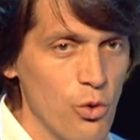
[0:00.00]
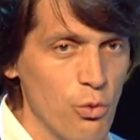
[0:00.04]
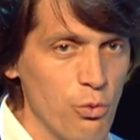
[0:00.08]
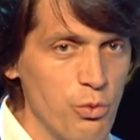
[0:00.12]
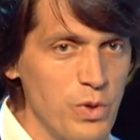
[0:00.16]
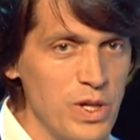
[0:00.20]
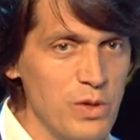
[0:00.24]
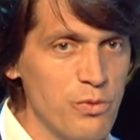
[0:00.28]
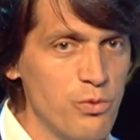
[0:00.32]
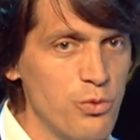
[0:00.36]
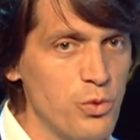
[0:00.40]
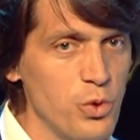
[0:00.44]

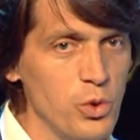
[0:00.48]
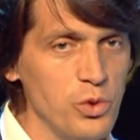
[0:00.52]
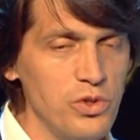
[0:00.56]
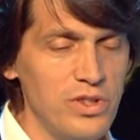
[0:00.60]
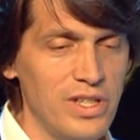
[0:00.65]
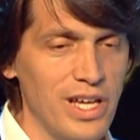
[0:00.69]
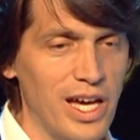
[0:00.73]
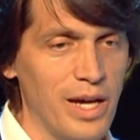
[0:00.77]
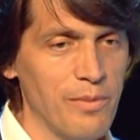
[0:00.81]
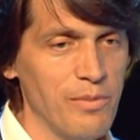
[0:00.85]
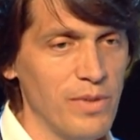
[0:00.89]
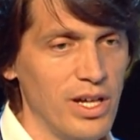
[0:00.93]
we route
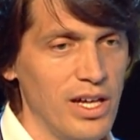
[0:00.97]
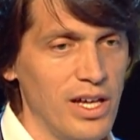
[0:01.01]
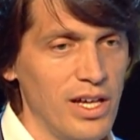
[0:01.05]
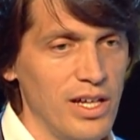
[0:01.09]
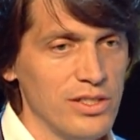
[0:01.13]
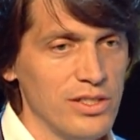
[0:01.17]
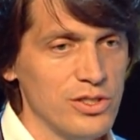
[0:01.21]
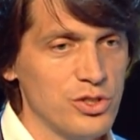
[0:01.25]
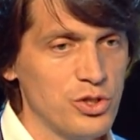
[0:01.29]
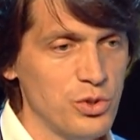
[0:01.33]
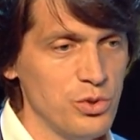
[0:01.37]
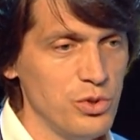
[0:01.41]
them
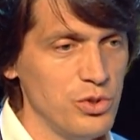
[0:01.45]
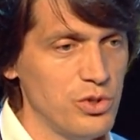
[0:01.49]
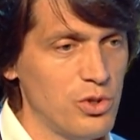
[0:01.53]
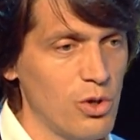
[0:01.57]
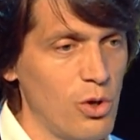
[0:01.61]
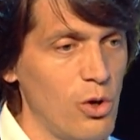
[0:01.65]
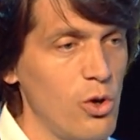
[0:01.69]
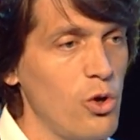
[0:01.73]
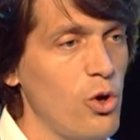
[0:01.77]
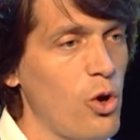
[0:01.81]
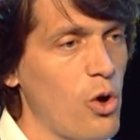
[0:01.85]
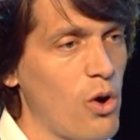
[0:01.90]
to
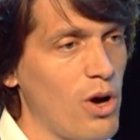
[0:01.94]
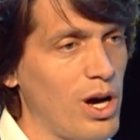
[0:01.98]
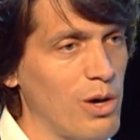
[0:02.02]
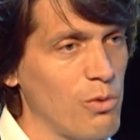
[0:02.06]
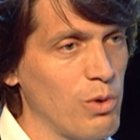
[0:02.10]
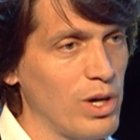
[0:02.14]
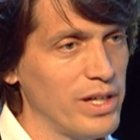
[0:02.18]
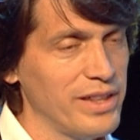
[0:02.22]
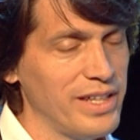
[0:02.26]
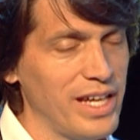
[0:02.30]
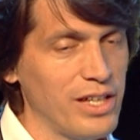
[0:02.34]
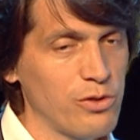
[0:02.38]
the
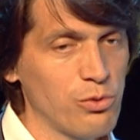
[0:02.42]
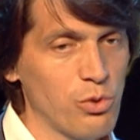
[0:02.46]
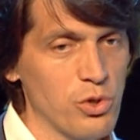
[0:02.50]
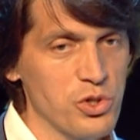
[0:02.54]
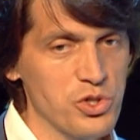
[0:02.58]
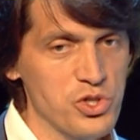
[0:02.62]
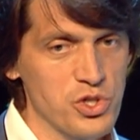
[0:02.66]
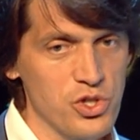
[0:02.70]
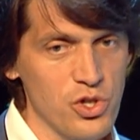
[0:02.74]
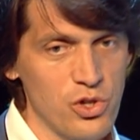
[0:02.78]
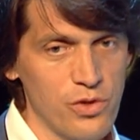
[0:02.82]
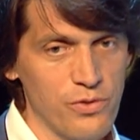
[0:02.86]
LoRaWAN
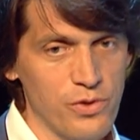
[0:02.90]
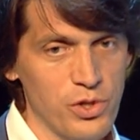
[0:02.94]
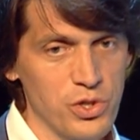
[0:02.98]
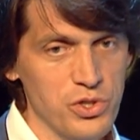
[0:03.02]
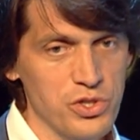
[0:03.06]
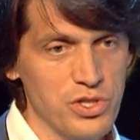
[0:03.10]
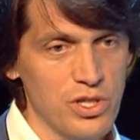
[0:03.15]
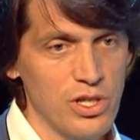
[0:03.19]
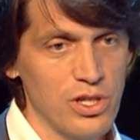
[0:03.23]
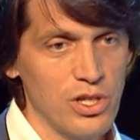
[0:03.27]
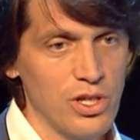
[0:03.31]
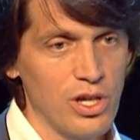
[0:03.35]
network
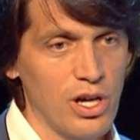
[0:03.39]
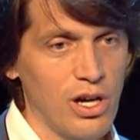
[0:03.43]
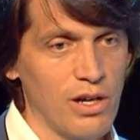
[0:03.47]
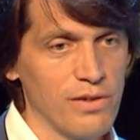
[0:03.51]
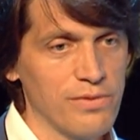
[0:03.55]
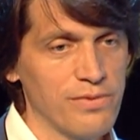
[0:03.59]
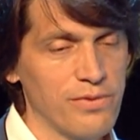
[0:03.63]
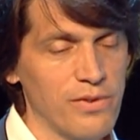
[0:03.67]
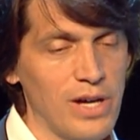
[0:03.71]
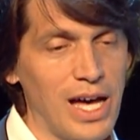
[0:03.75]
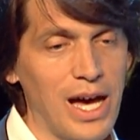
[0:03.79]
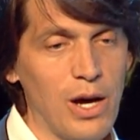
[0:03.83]
servers
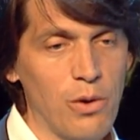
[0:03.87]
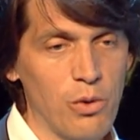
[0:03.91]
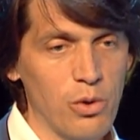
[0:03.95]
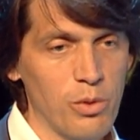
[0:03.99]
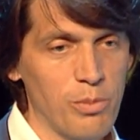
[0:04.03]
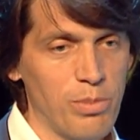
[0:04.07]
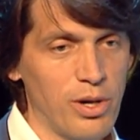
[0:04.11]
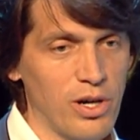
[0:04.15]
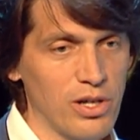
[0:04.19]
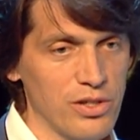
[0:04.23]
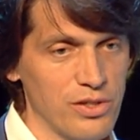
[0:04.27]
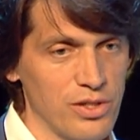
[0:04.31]
of our
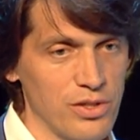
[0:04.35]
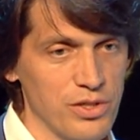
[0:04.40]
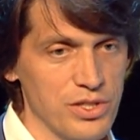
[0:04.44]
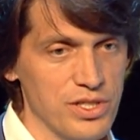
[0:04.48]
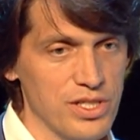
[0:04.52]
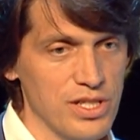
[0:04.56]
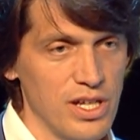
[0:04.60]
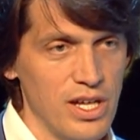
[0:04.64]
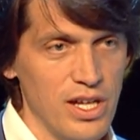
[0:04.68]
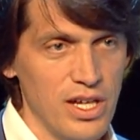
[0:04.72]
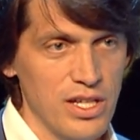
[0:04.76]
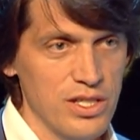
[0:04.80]
partners.